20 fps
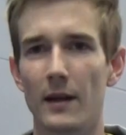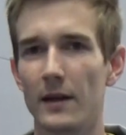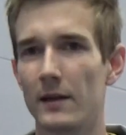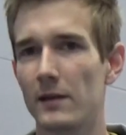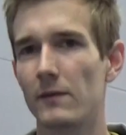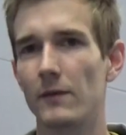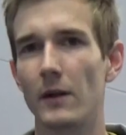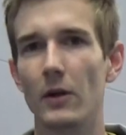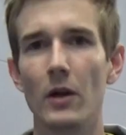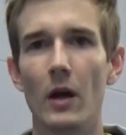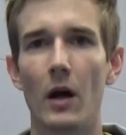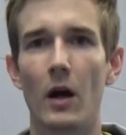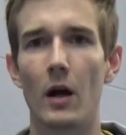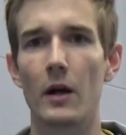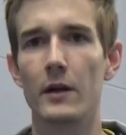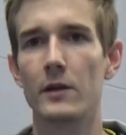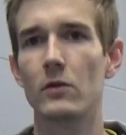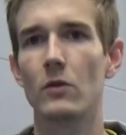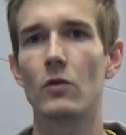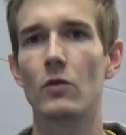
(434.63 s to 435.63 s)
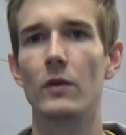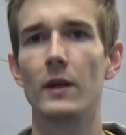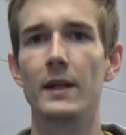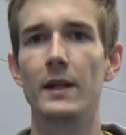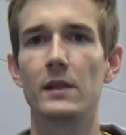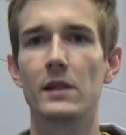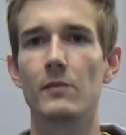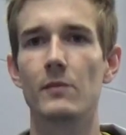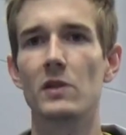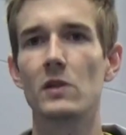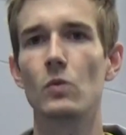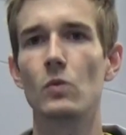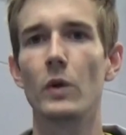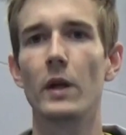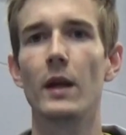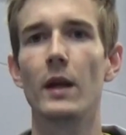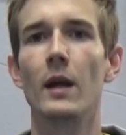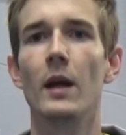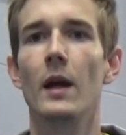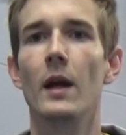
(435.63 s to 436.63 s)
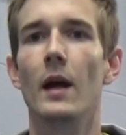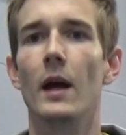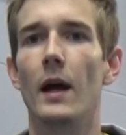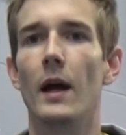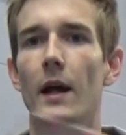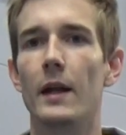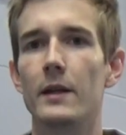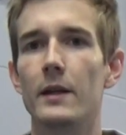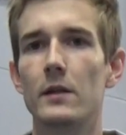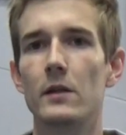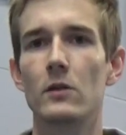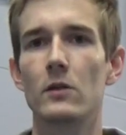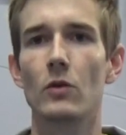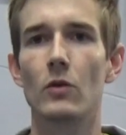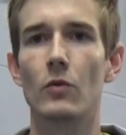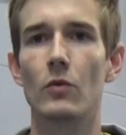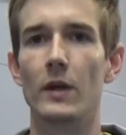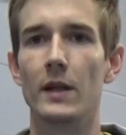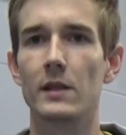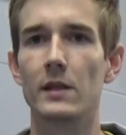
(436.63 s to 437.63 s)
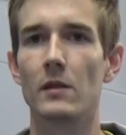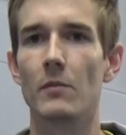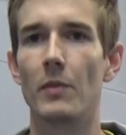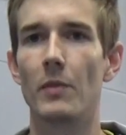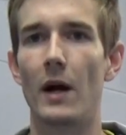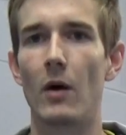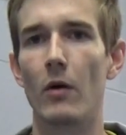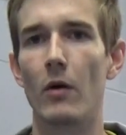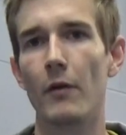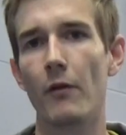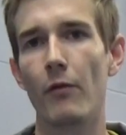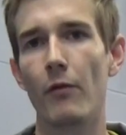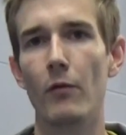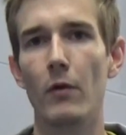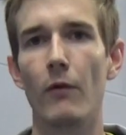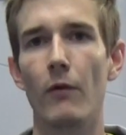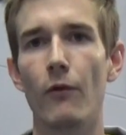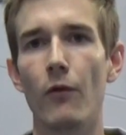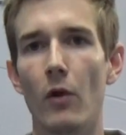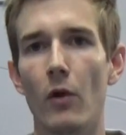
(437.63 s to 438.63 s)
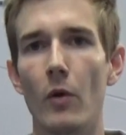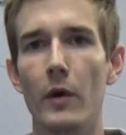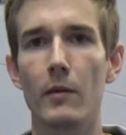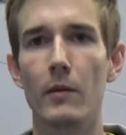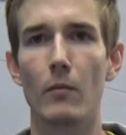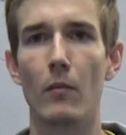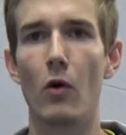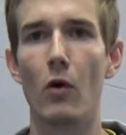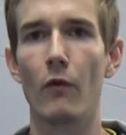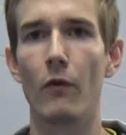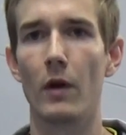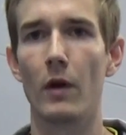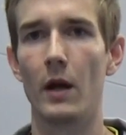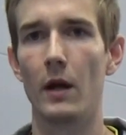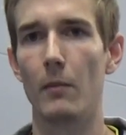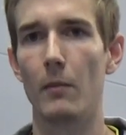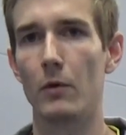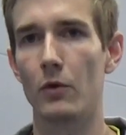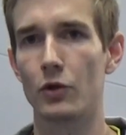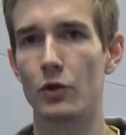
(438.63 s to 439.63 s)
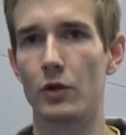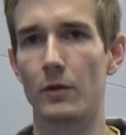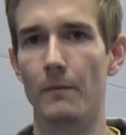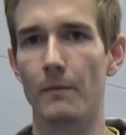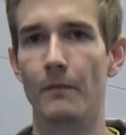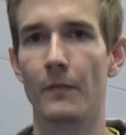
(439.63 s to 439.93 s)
very hard to create some swing and to create some power through a flowing motion.